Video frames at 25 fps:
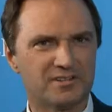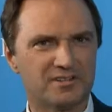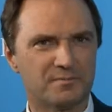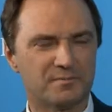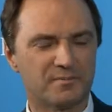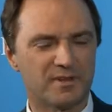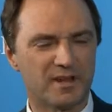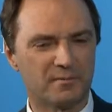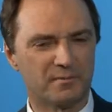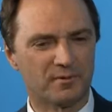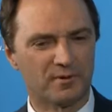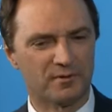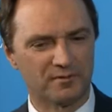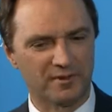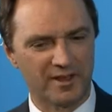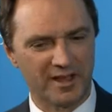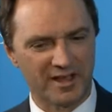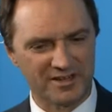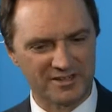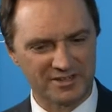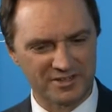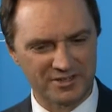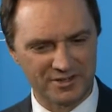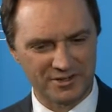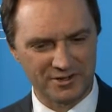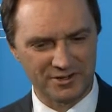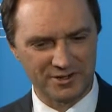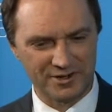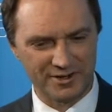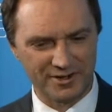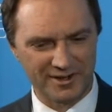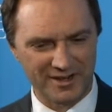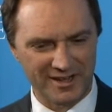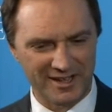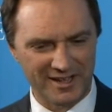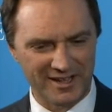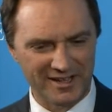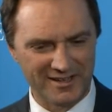September of last
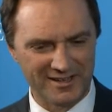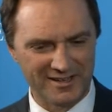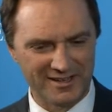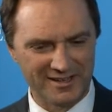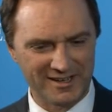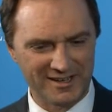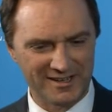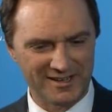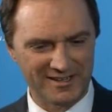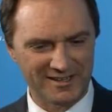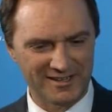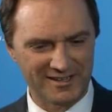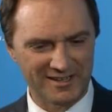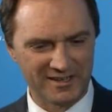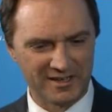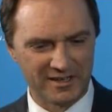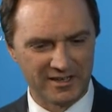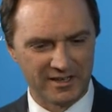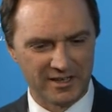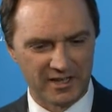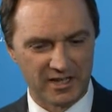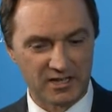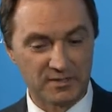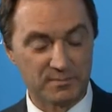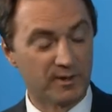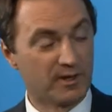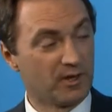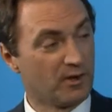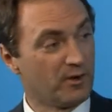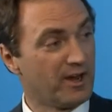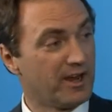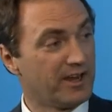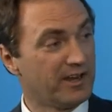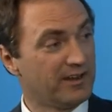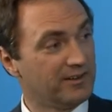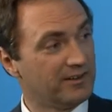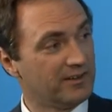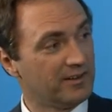year, and it's been
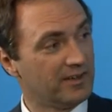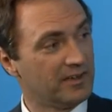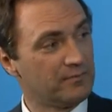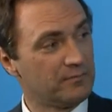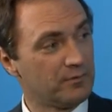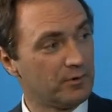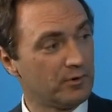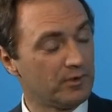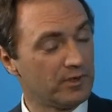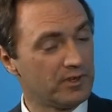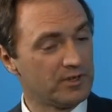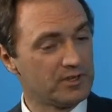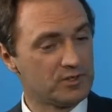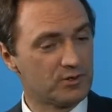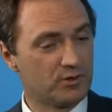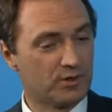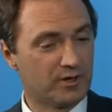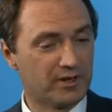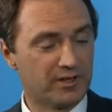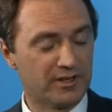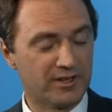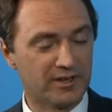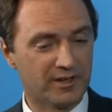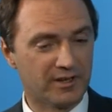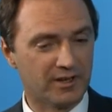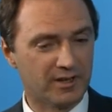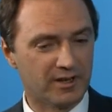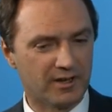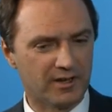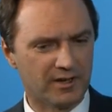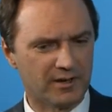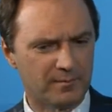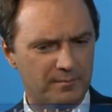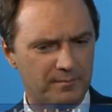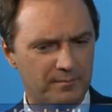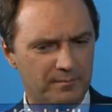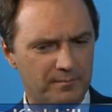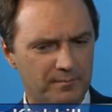great. I've really enjoyed it.
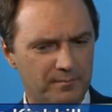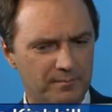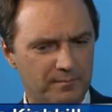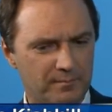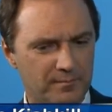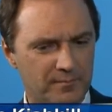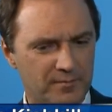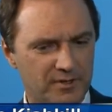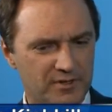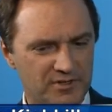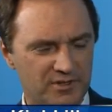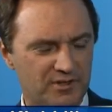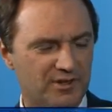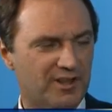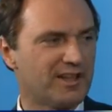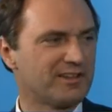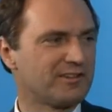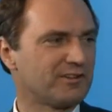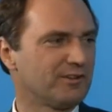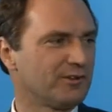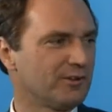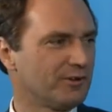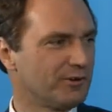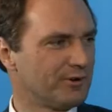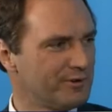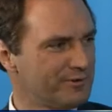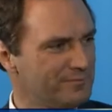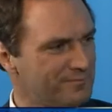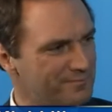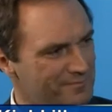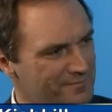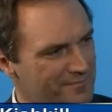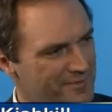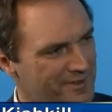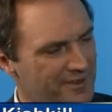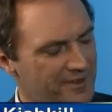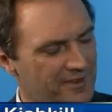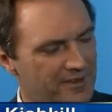There's a lot to learn.
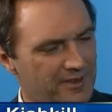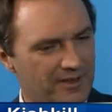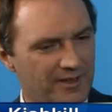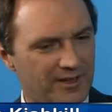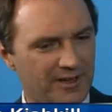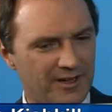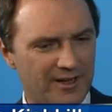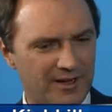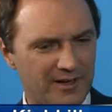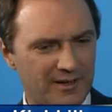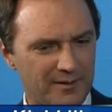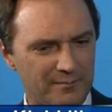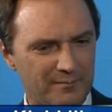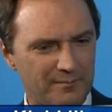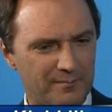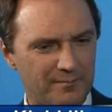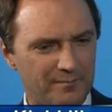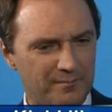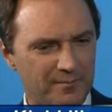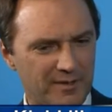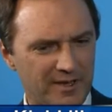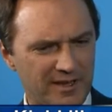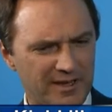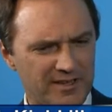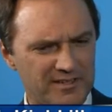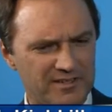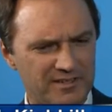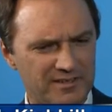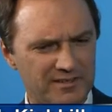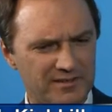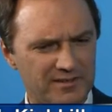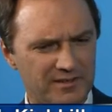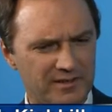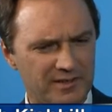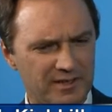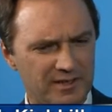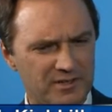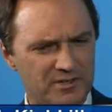I guess
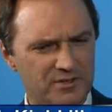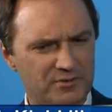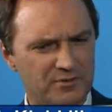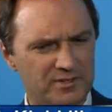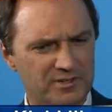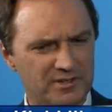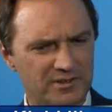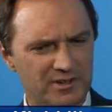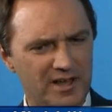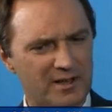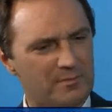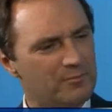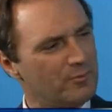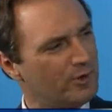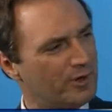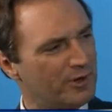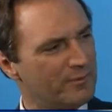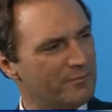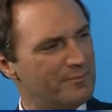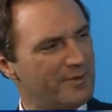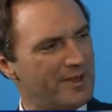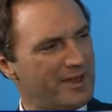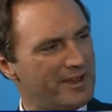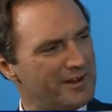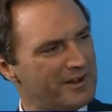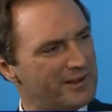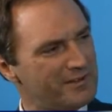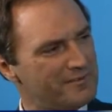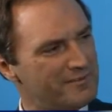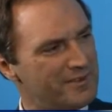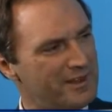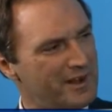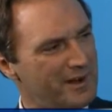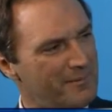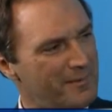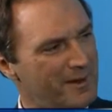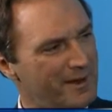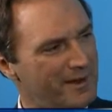the industry is a lot more competitive
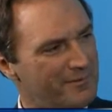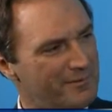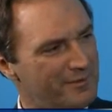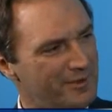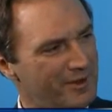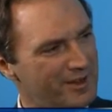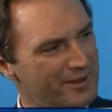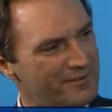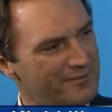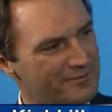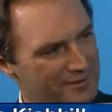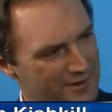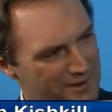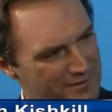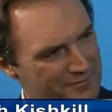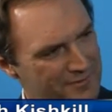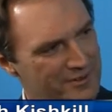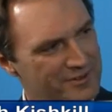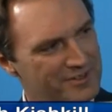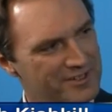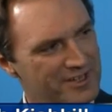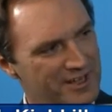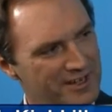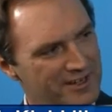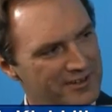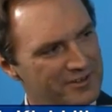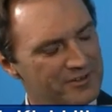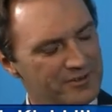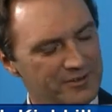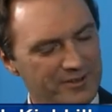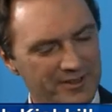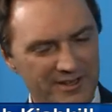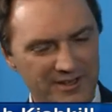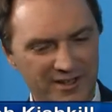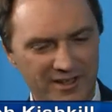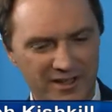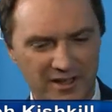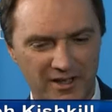than I might have thought when I first got into
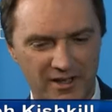it.